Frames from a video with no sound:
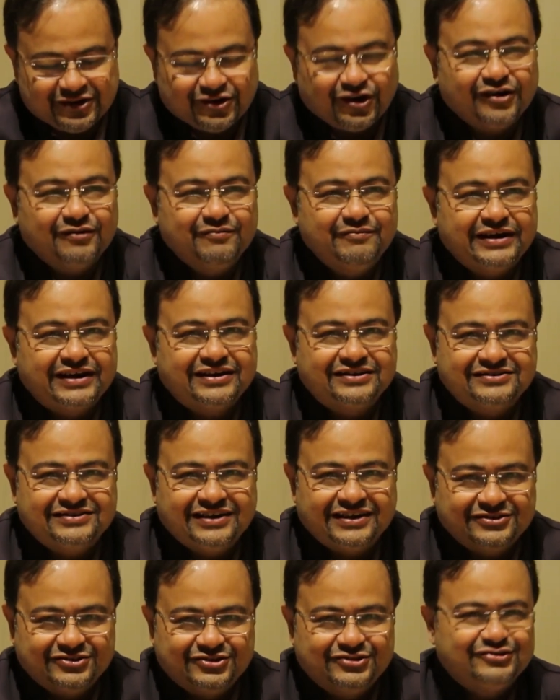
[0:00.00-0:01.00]
it all makes
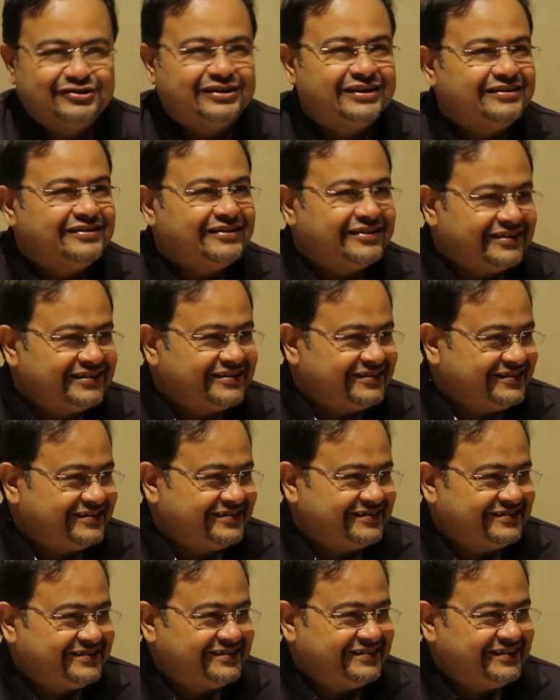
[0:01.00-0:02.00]
sense together.
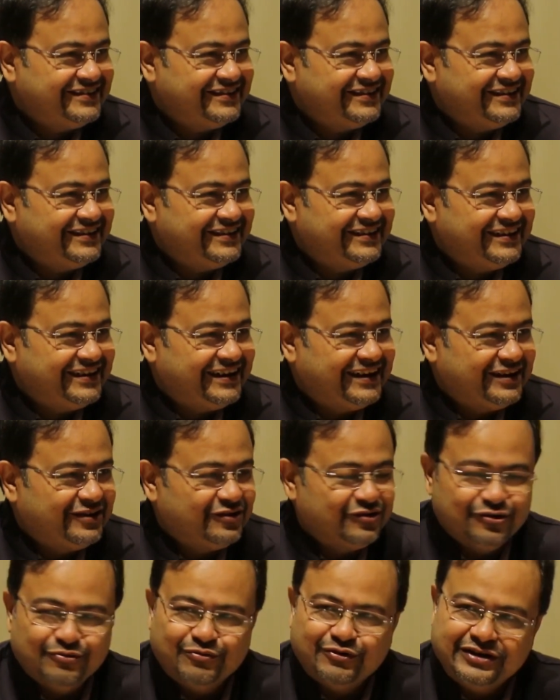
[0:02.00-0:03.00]

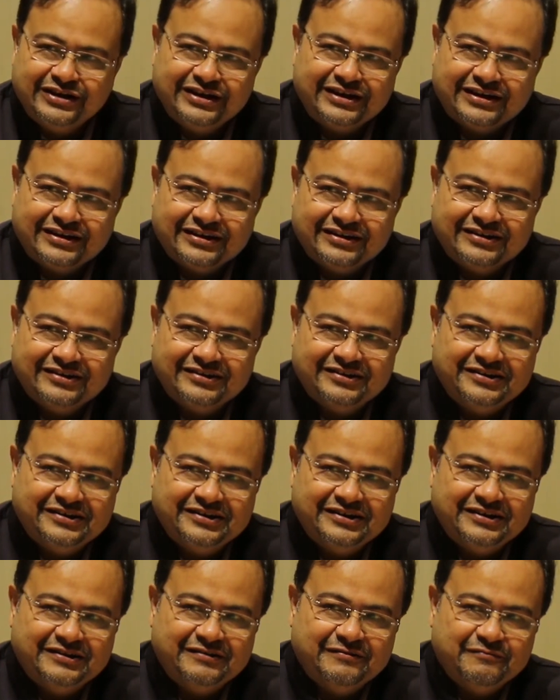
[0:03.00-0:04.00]
And nobody
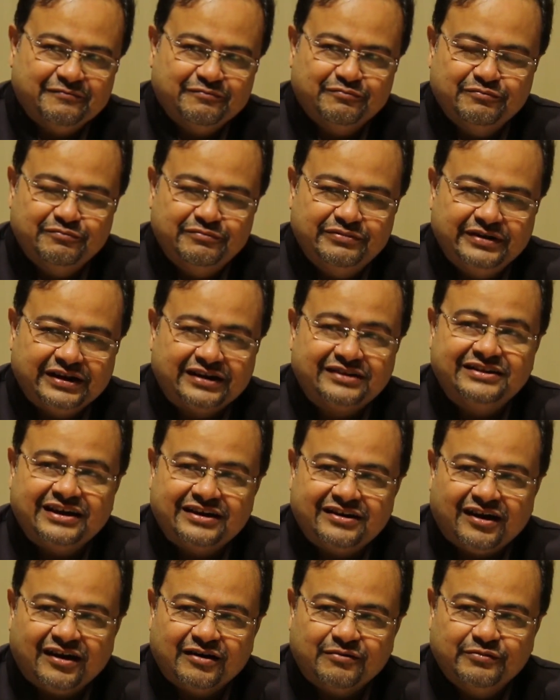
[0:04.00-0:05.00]
can bring
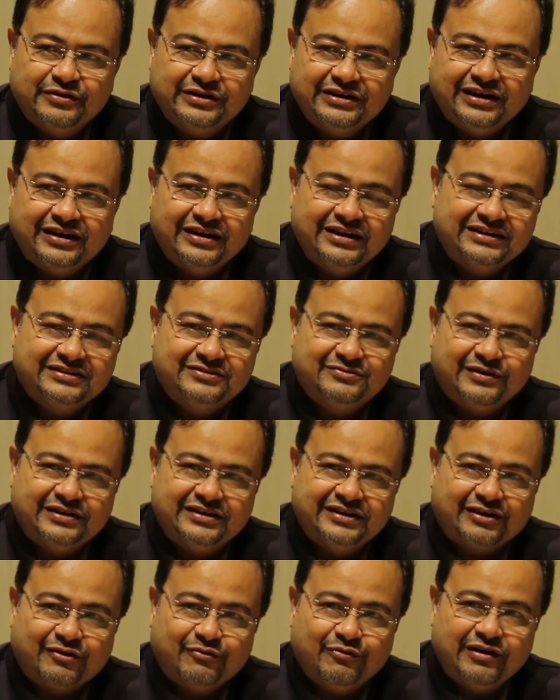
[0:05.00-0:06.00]
that harmony unless
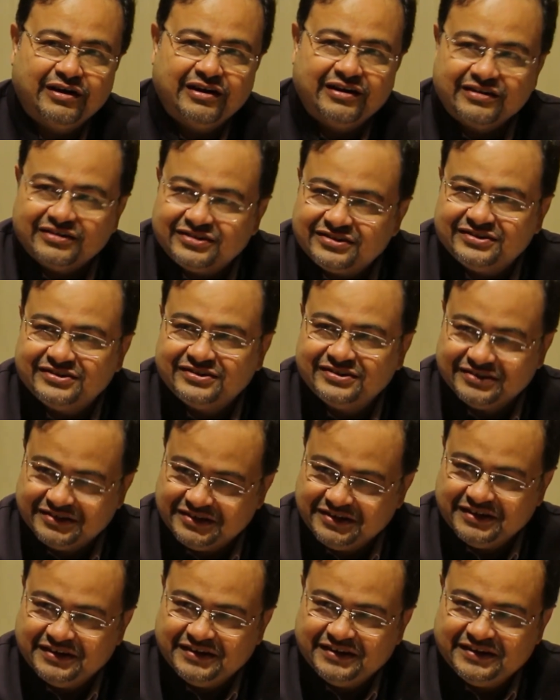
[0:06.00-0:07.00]
one acquires
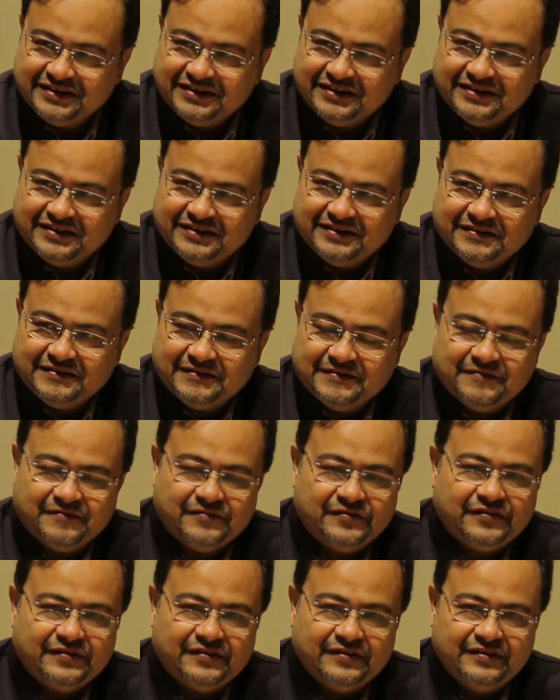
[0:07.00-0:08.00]

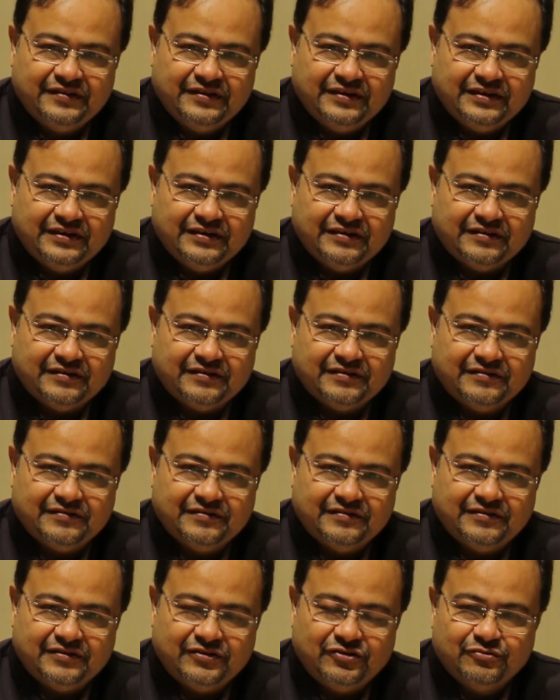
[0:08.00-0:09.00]
the
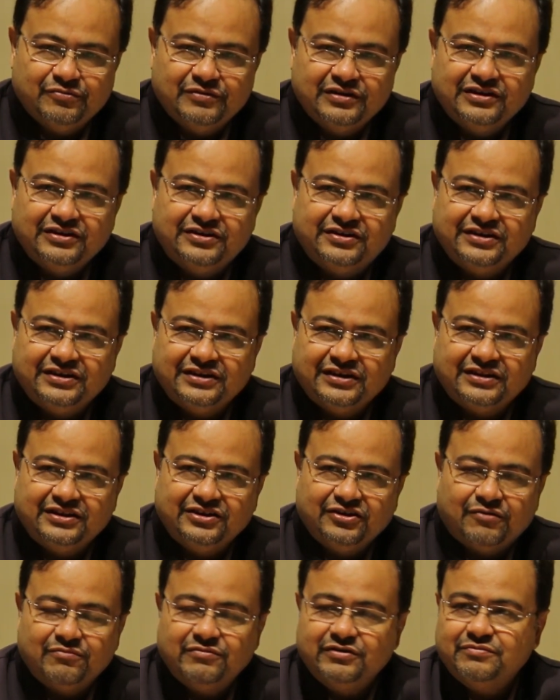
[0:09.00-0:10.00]
humility and
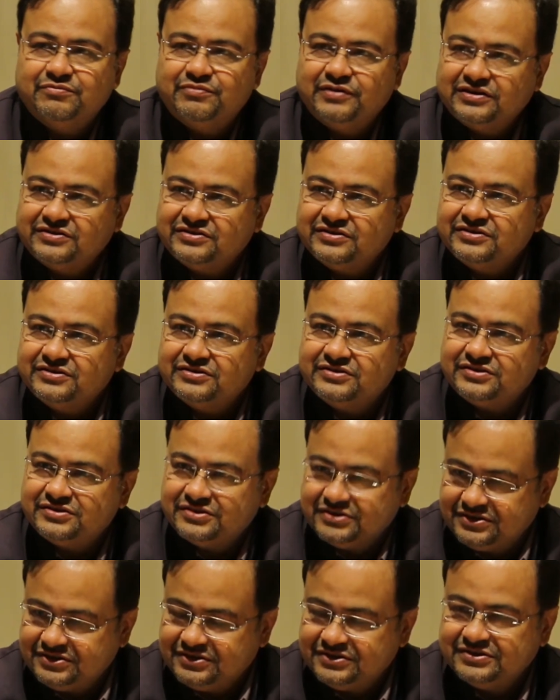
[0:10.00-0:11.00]
the
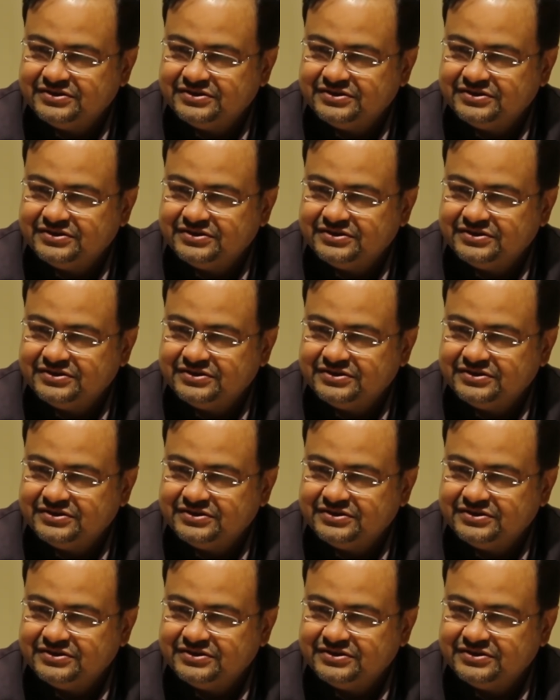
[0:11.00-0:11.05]
omnipresence